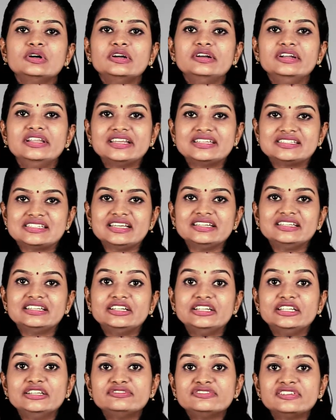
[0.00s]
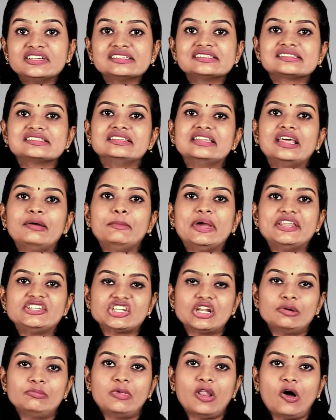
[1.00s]
detect defects in a
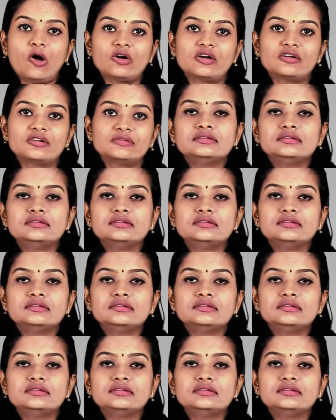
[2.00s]
metal block.